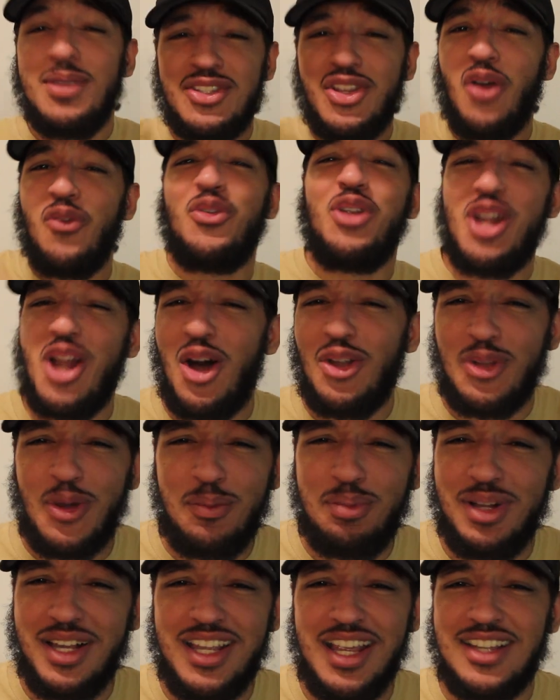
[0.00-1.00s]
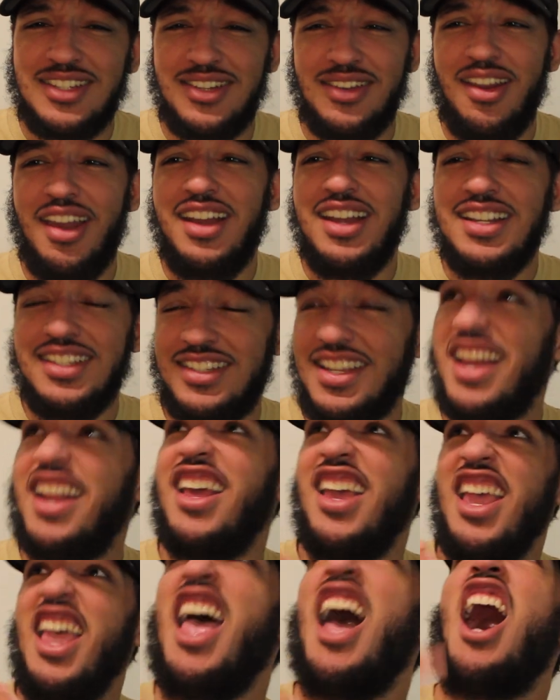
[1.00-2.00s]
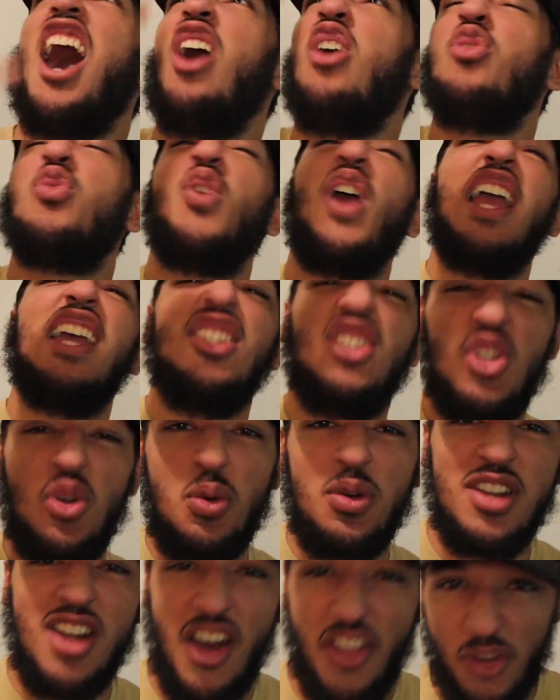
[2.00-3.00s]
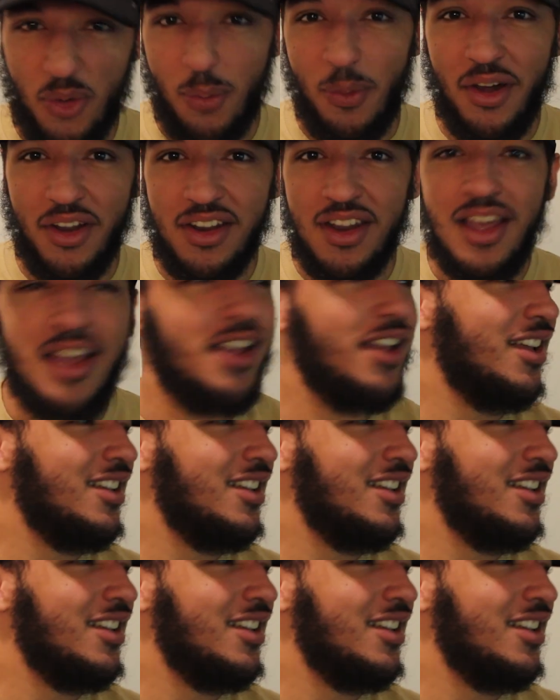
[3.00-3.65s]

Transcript: You saw Ronaldo play yesterday and he said, I'll raise you another one.